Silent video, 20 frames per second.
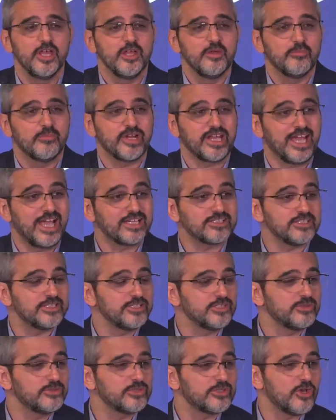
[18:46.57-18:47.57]
But I actually
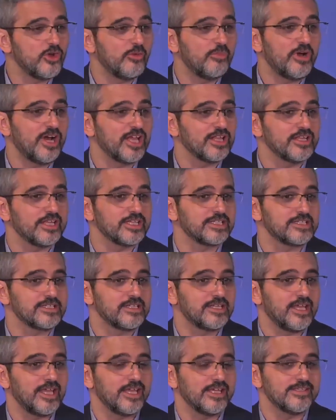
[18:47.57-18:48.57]
use Copilot
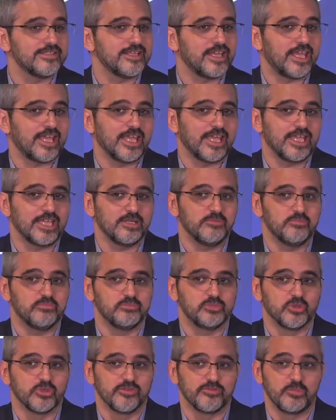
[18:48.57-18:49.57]
as a
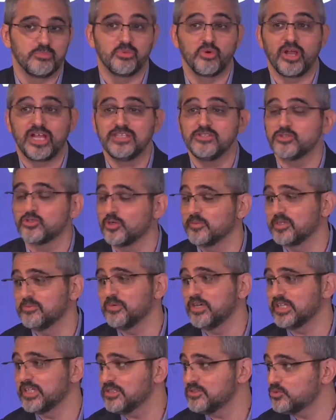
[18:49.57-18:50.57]
sort of a brainstorming
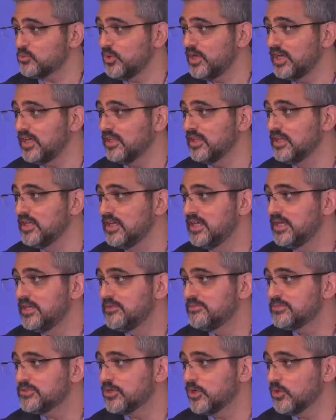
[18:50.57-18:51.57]
buddy as well.
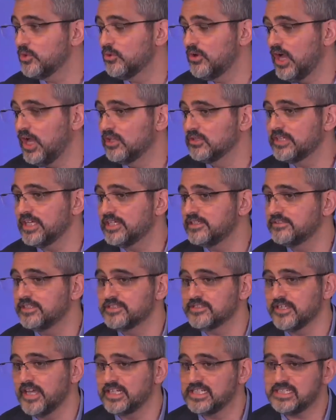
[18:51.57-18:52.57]
So I'll get
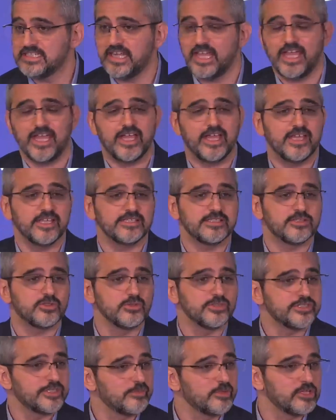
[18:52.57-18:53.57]
assigned a task or
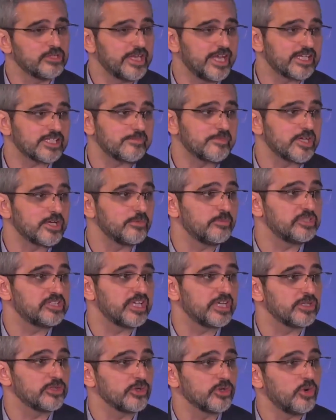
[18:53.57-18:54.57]
somebody will ask me a
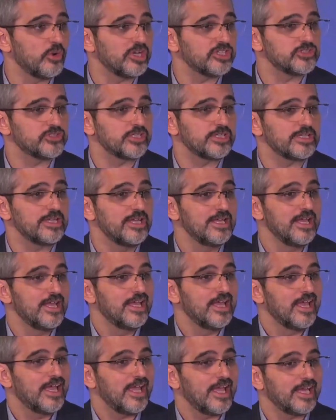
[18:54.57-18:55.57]
particular question,
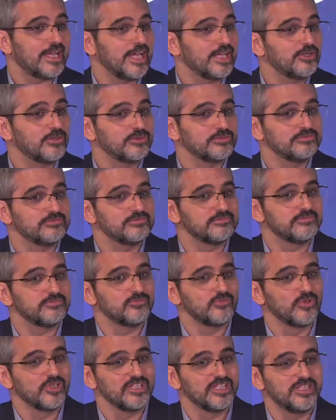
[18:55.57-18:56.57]
and I don't
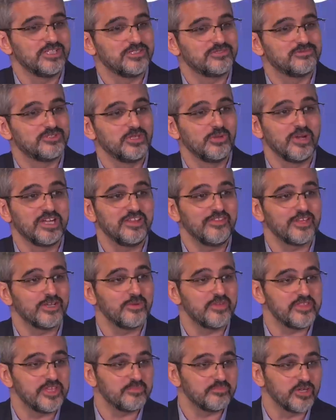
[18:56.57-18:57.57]
really do anything
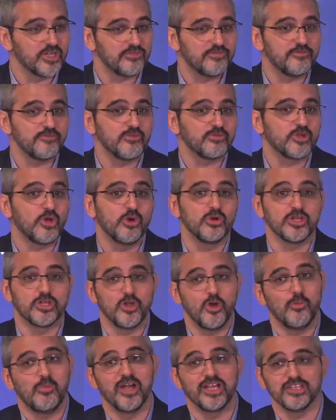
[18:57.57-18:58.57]
with it, but go to
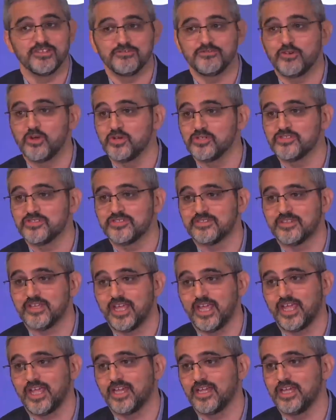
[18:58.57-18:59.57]
Copilot first.
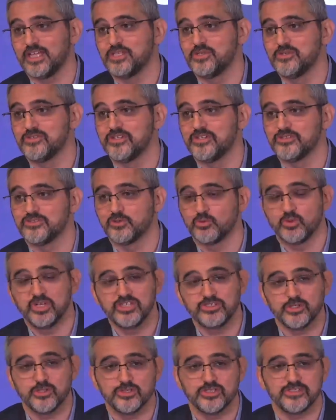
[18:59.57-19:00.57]
And I use it as a
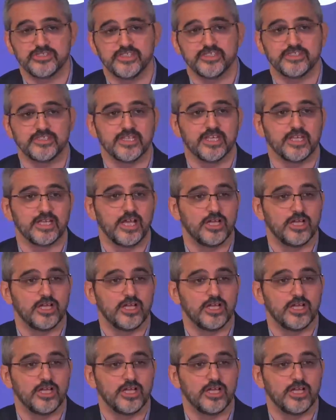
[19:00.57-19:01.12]
research assistant.